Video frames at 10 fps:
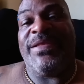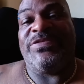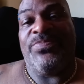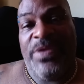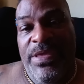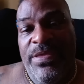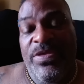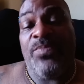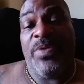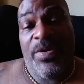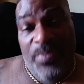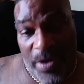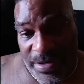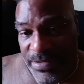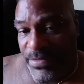it's me, your big
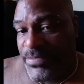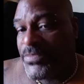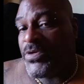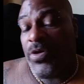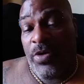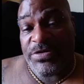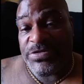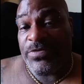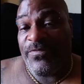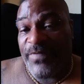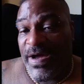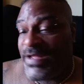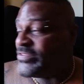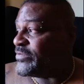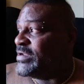partner,
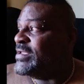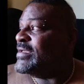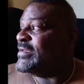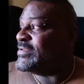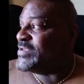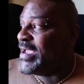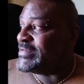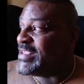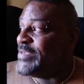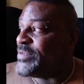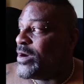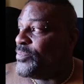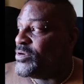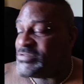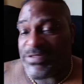Cartoon53. You had to keep y'all
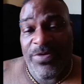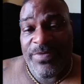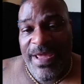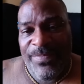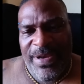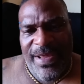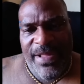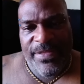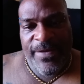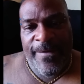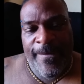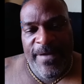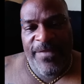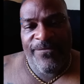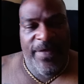posted on that. Man, I got
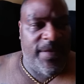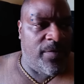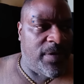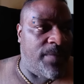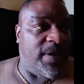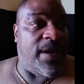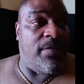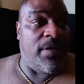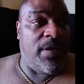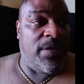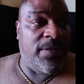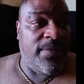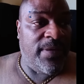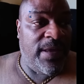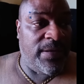another video coming out
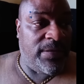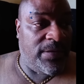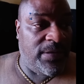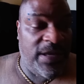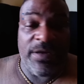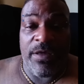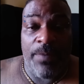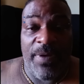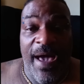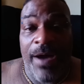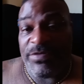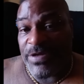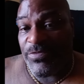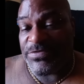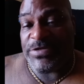in a couple of hours I
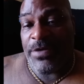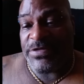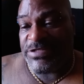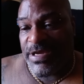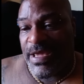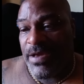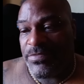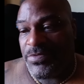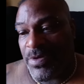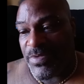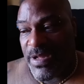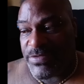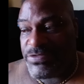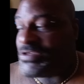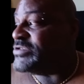want y'all to check out. You know what I'm saying?
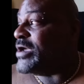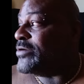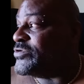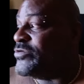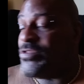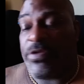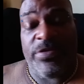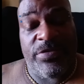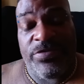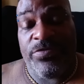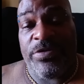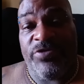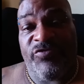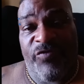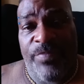I took you down through a little
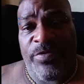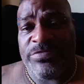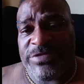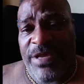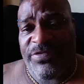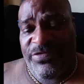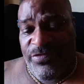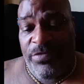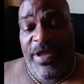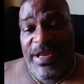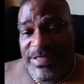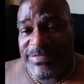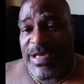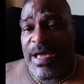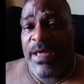trip through South Central on that east
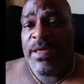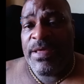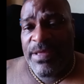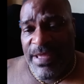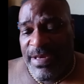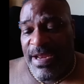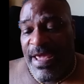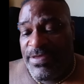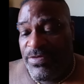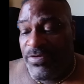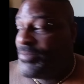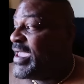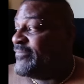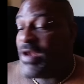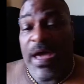side and that, you know, them
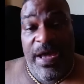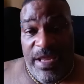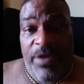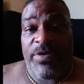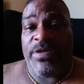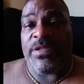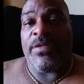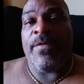Avalon areas.